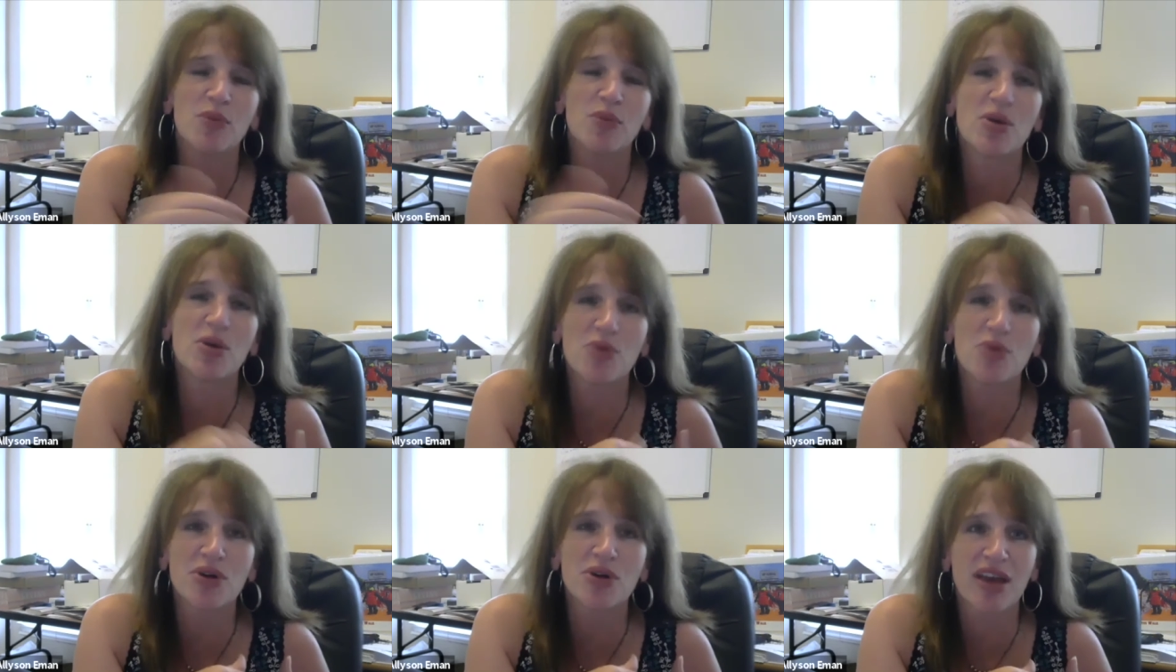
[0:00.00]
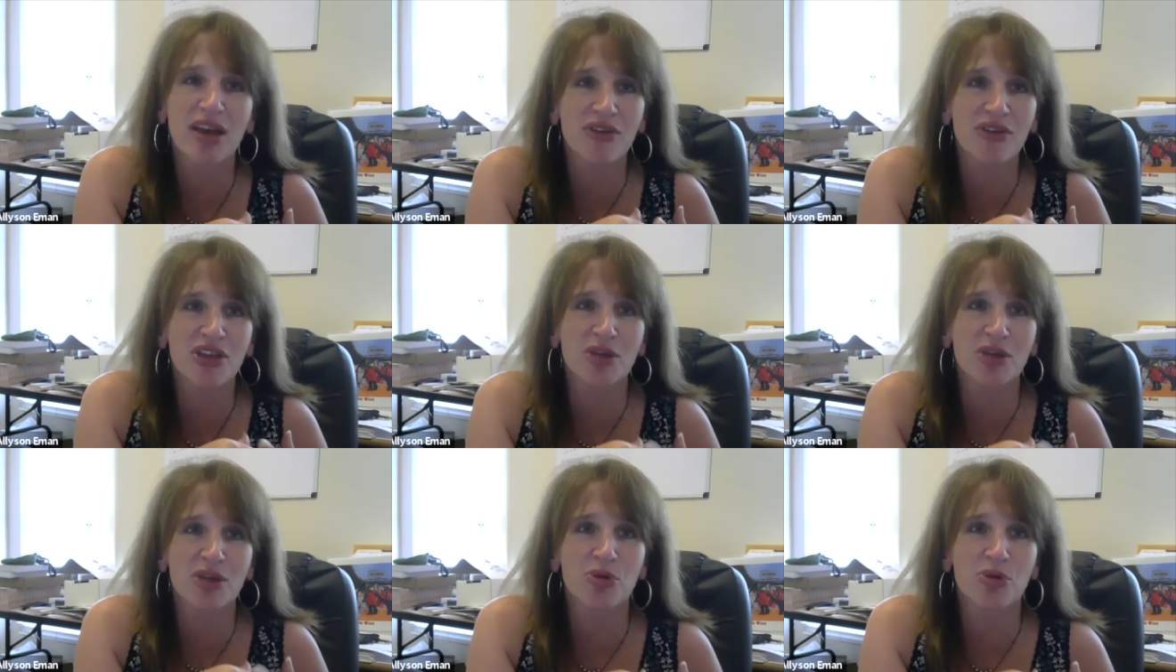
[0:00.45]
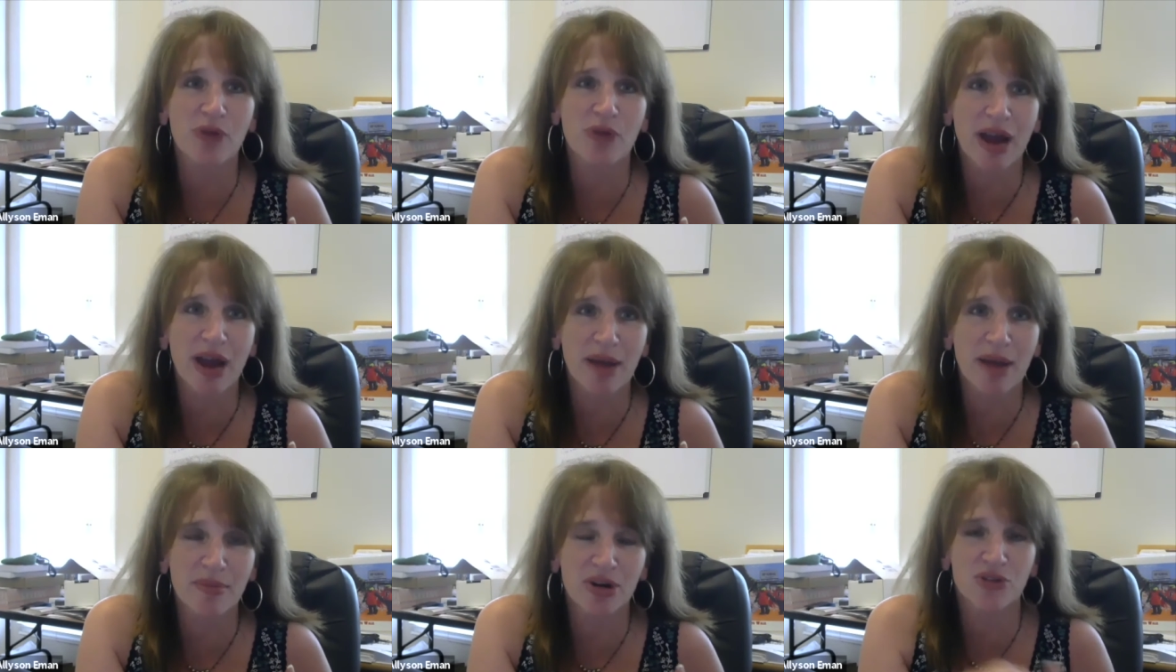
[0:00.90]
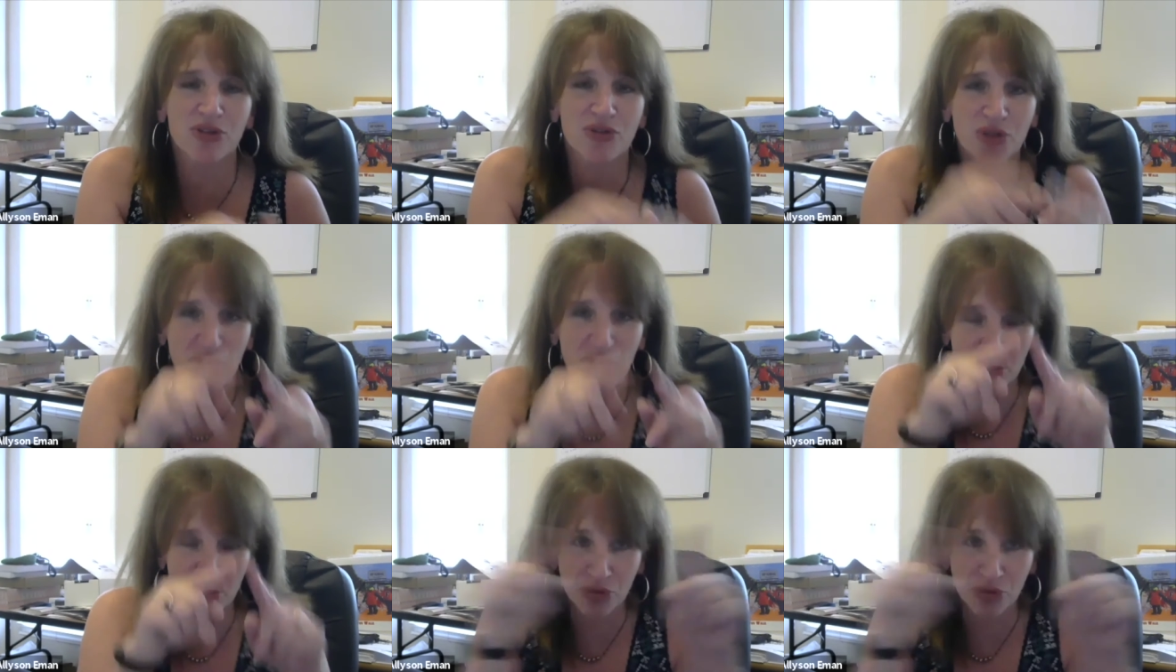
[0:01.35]
we will give you the parameters
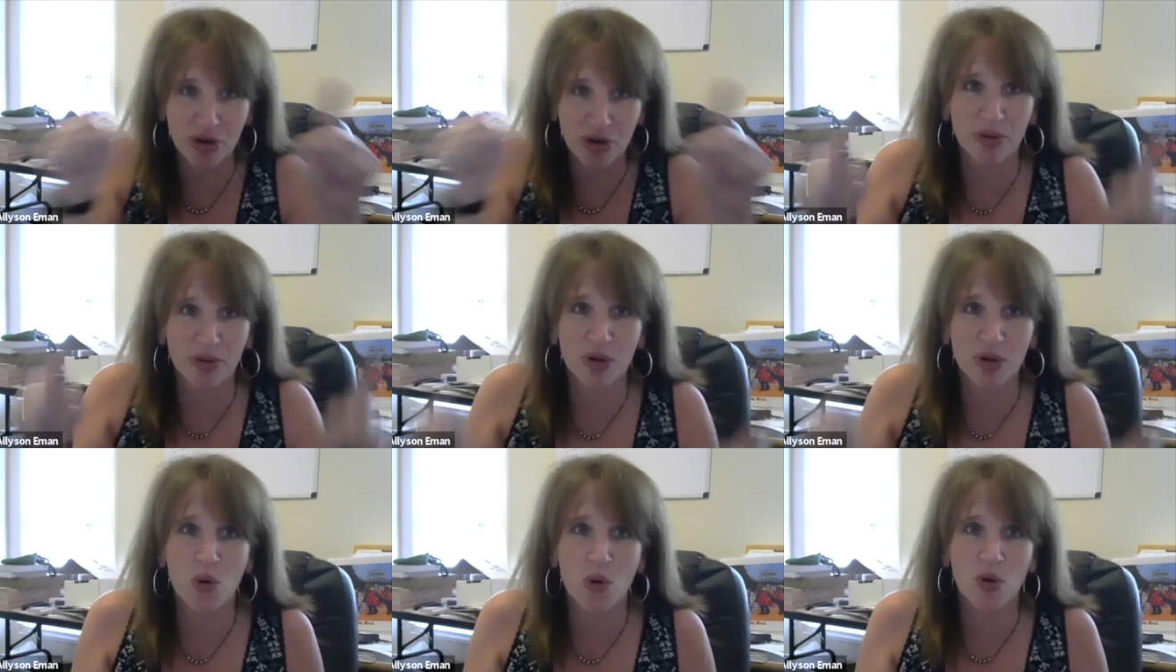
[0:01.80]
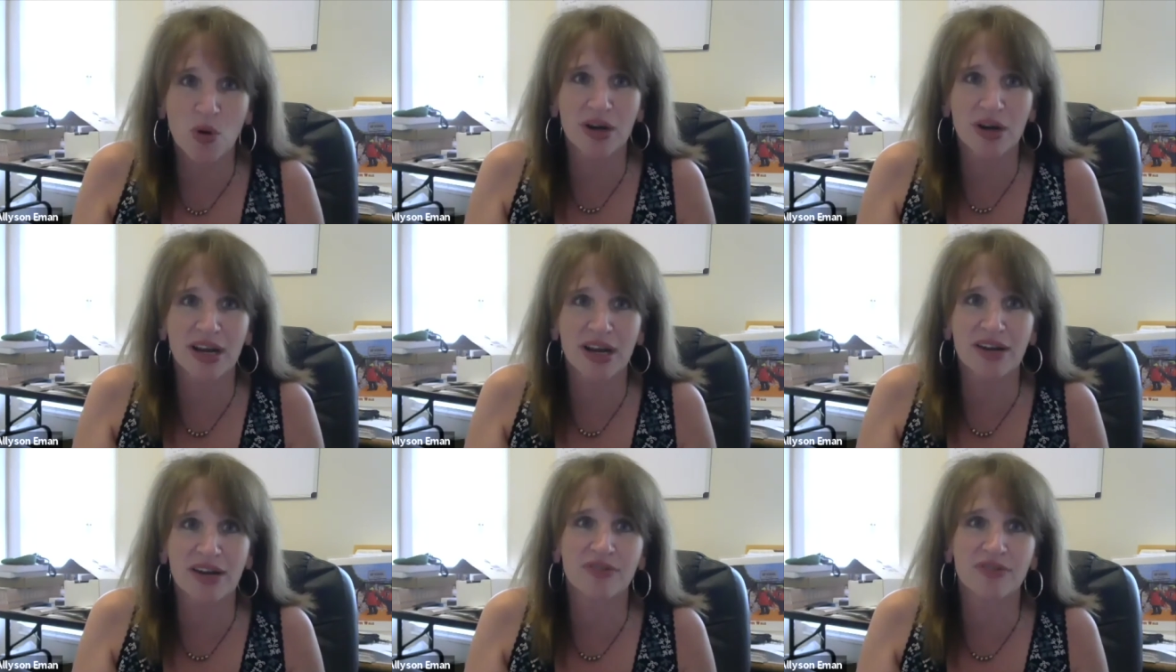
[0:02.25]
for a pre-recorded,